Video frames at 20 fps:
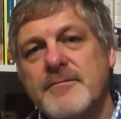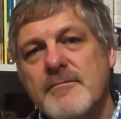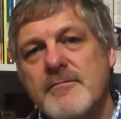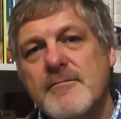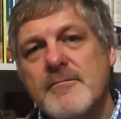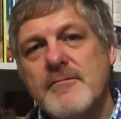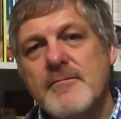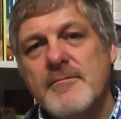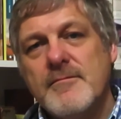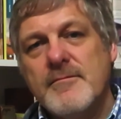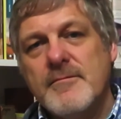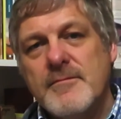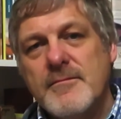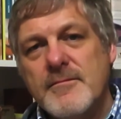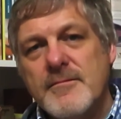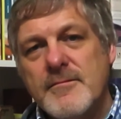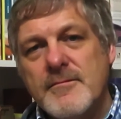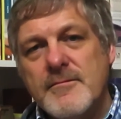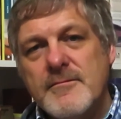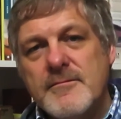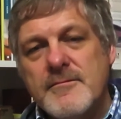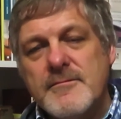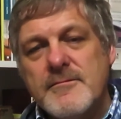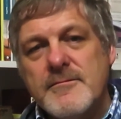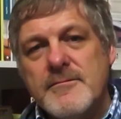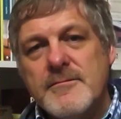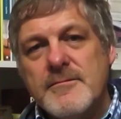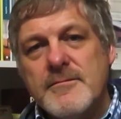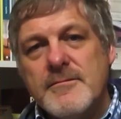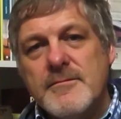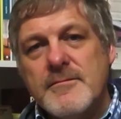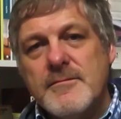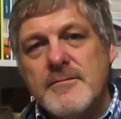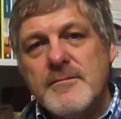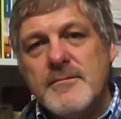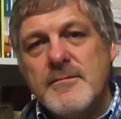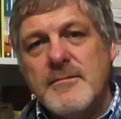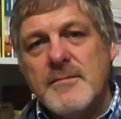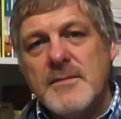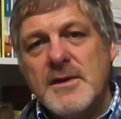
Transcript: Nobody speaks.